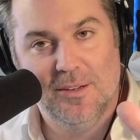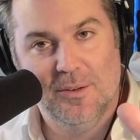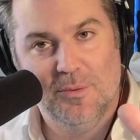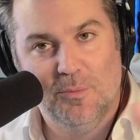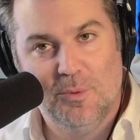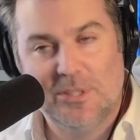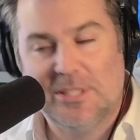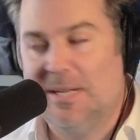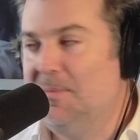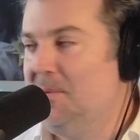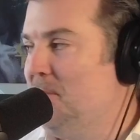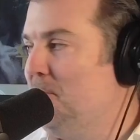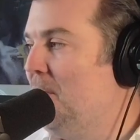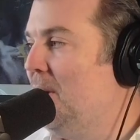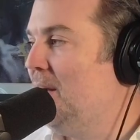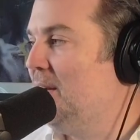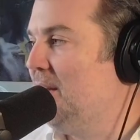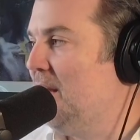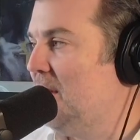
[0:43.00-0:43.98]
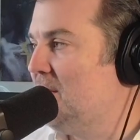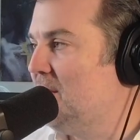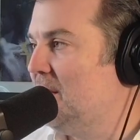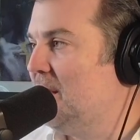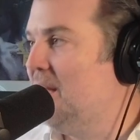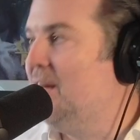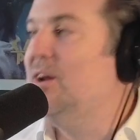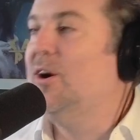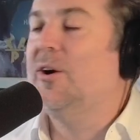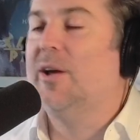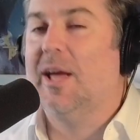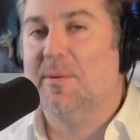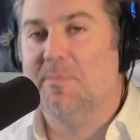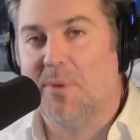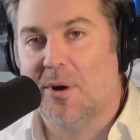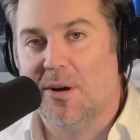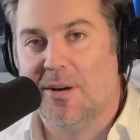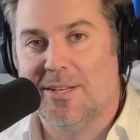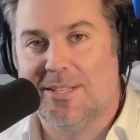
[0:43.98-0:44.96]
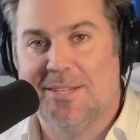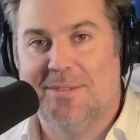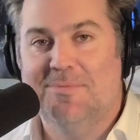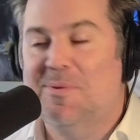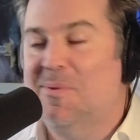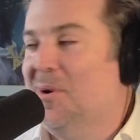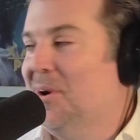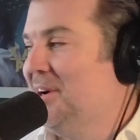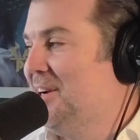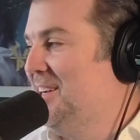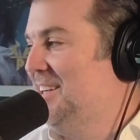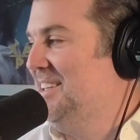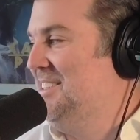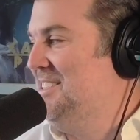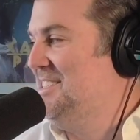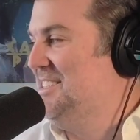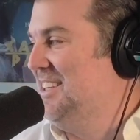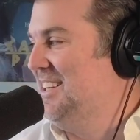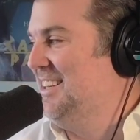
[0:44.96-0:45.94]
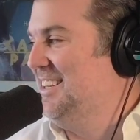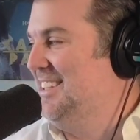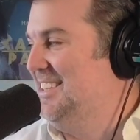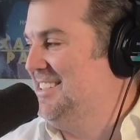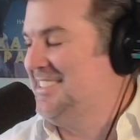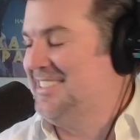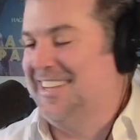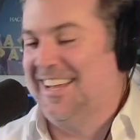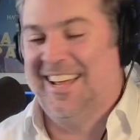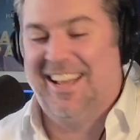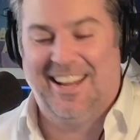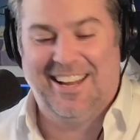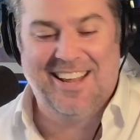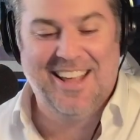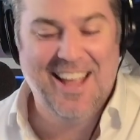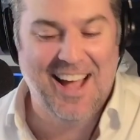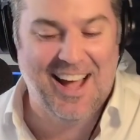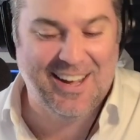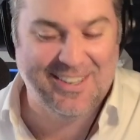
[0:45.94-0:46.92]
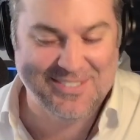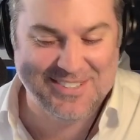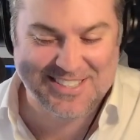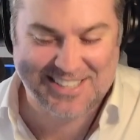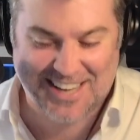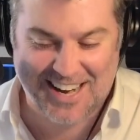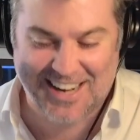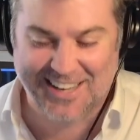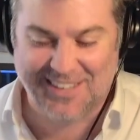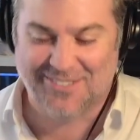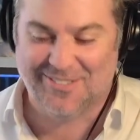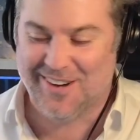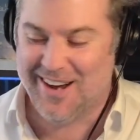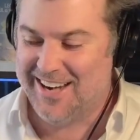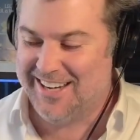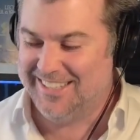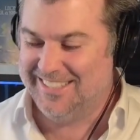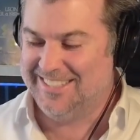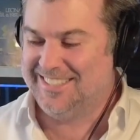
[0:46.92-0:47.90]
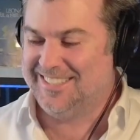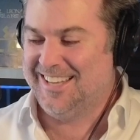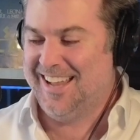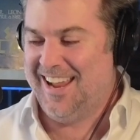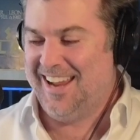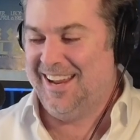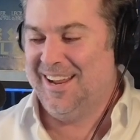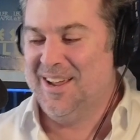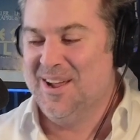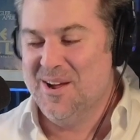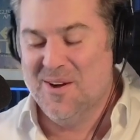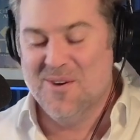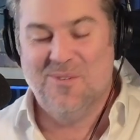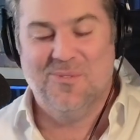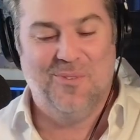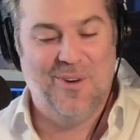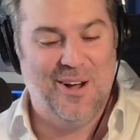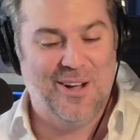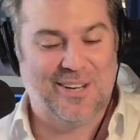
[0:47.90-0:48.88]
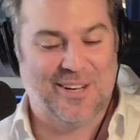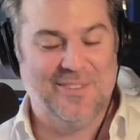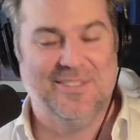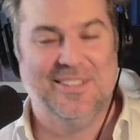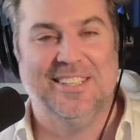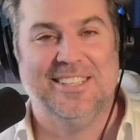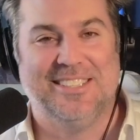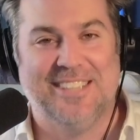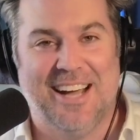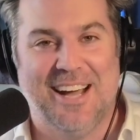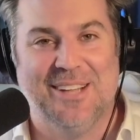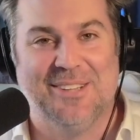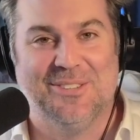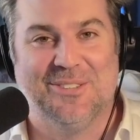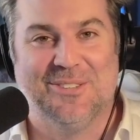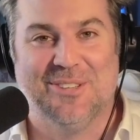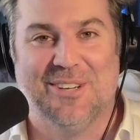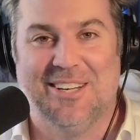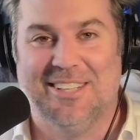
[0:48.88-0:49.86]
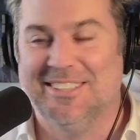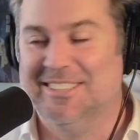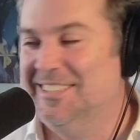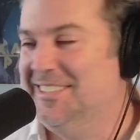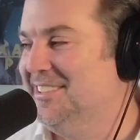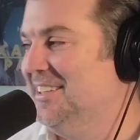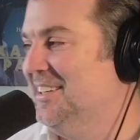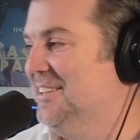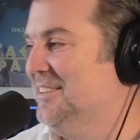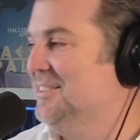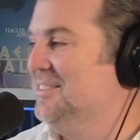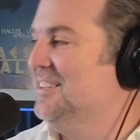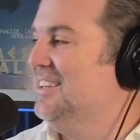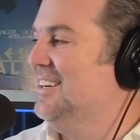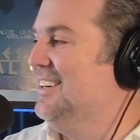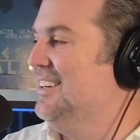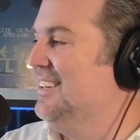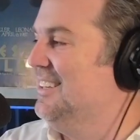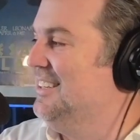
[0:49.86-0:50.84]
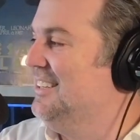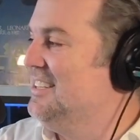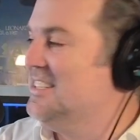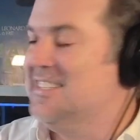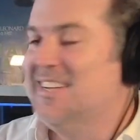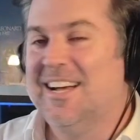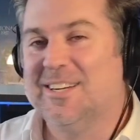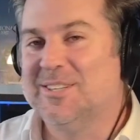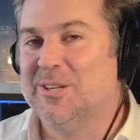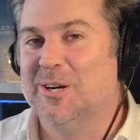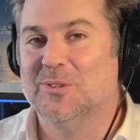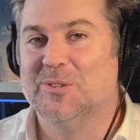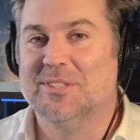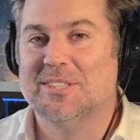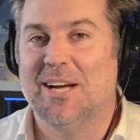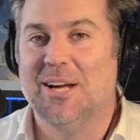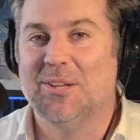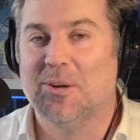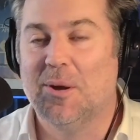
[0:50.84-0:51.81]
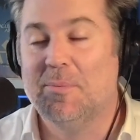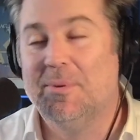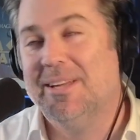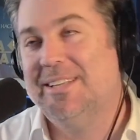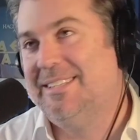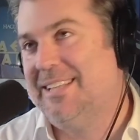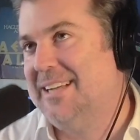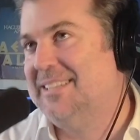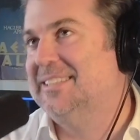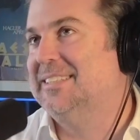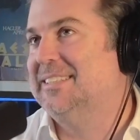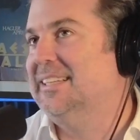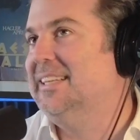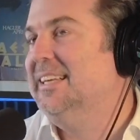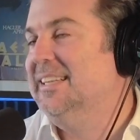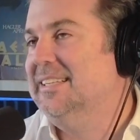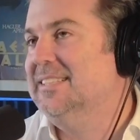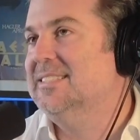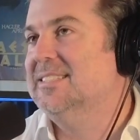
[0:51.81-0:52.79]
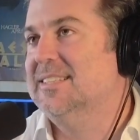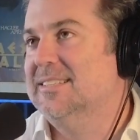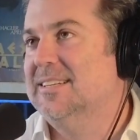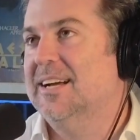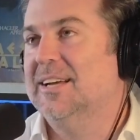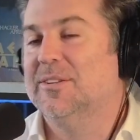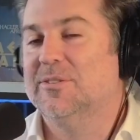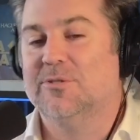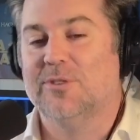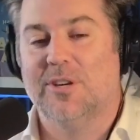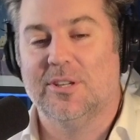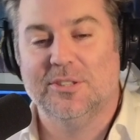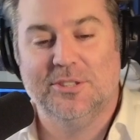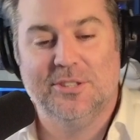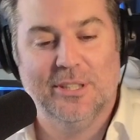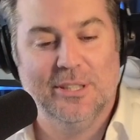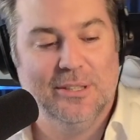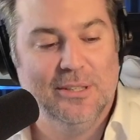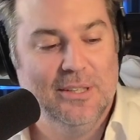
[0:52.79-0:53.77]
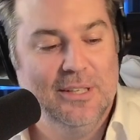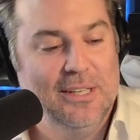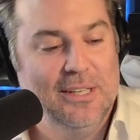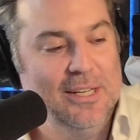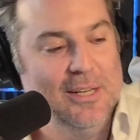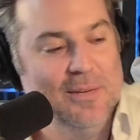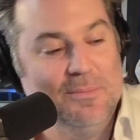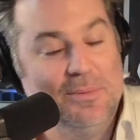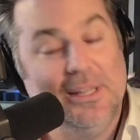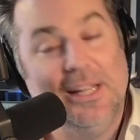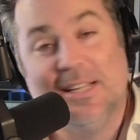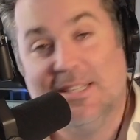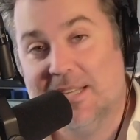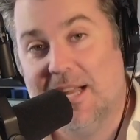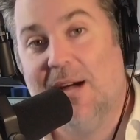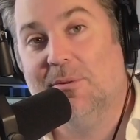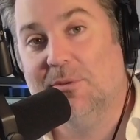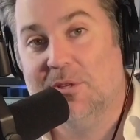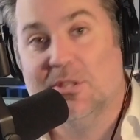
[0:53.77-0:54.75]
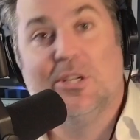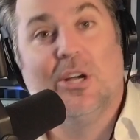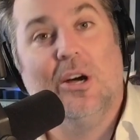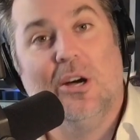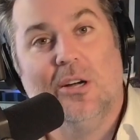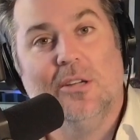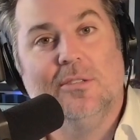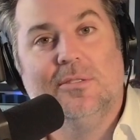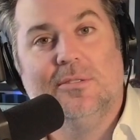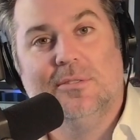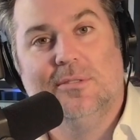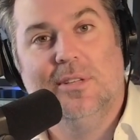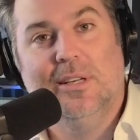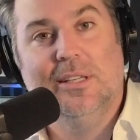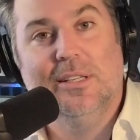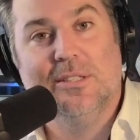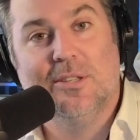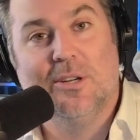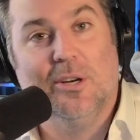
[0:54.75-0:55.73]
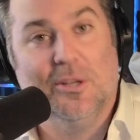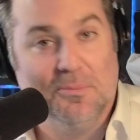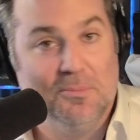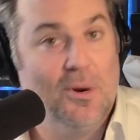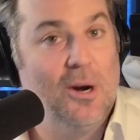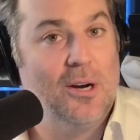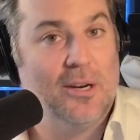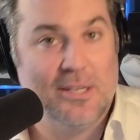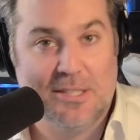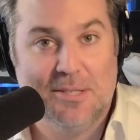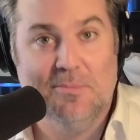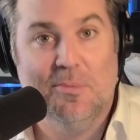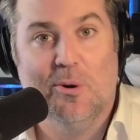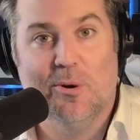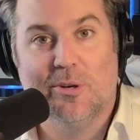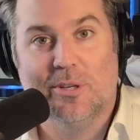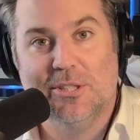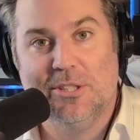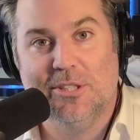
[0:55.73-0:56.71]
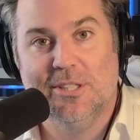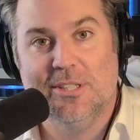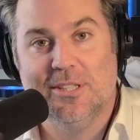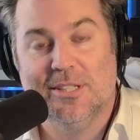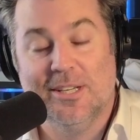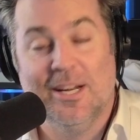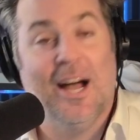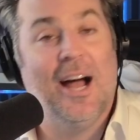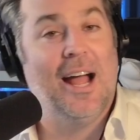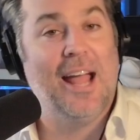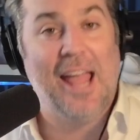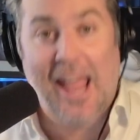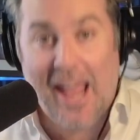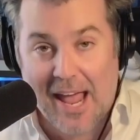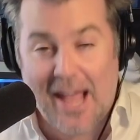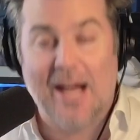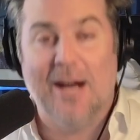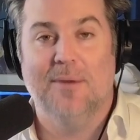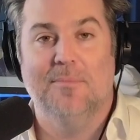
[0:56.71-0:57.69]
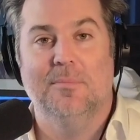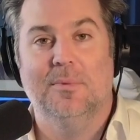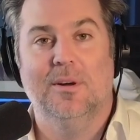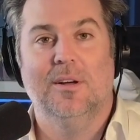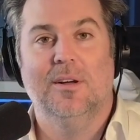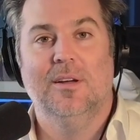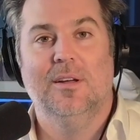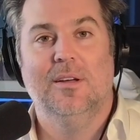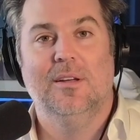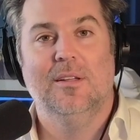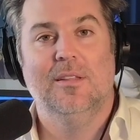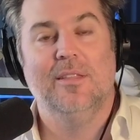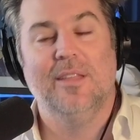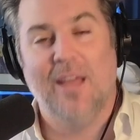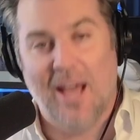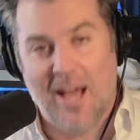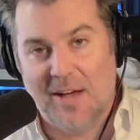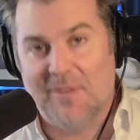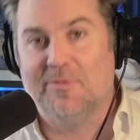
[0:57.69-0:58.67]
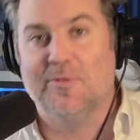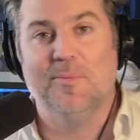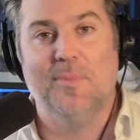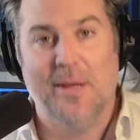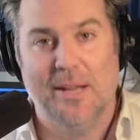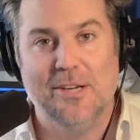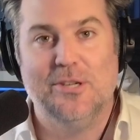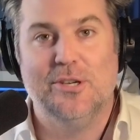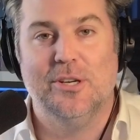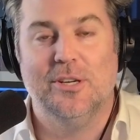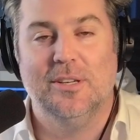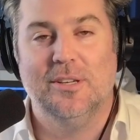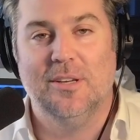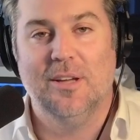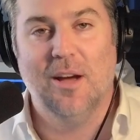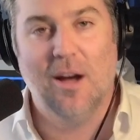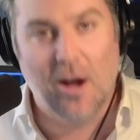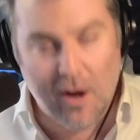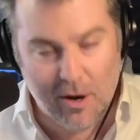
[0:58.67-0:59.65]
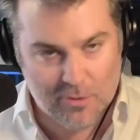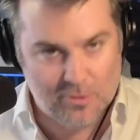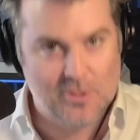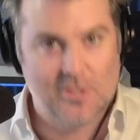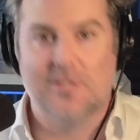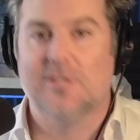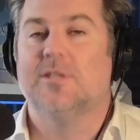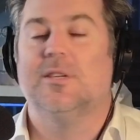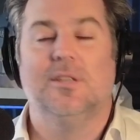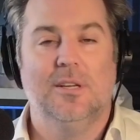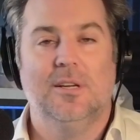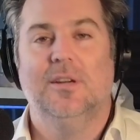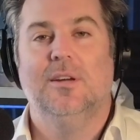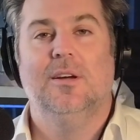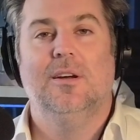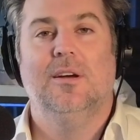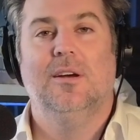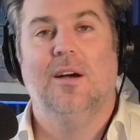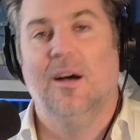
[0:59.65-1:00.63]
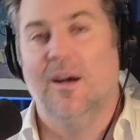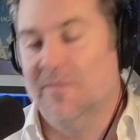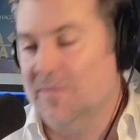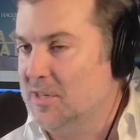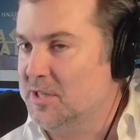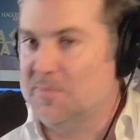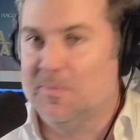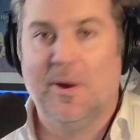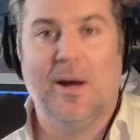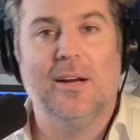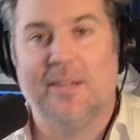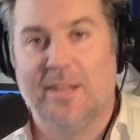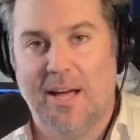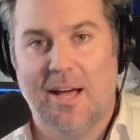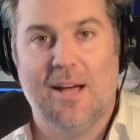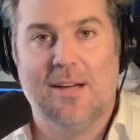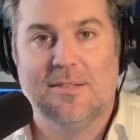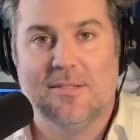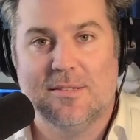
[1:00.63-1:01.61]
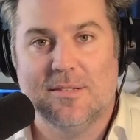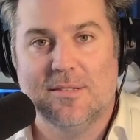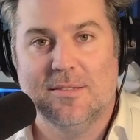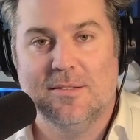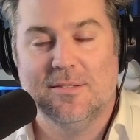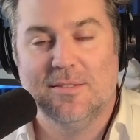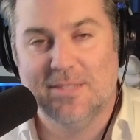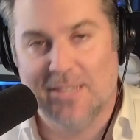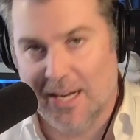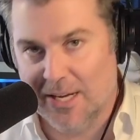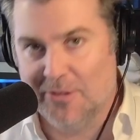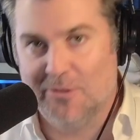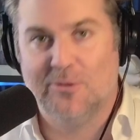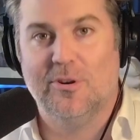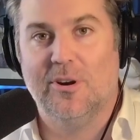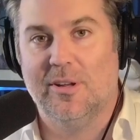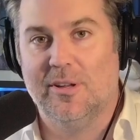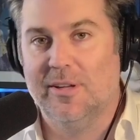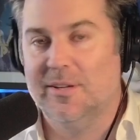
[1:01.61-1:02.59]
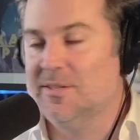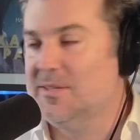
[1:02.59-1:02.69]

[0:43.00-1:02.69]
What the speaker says: What's the name of the podcast again? Oh, yeah, Markets and Mortgages. I was getting ready to say, welcome to the Tyler Crawley Show. It is not called the Tyler. I mean, it technically is the Tyler Crawley Show, but that's not what it's called. It is called Markets and Mortgages. And I am the aforementioned host of this podcast, Tyler Crawley.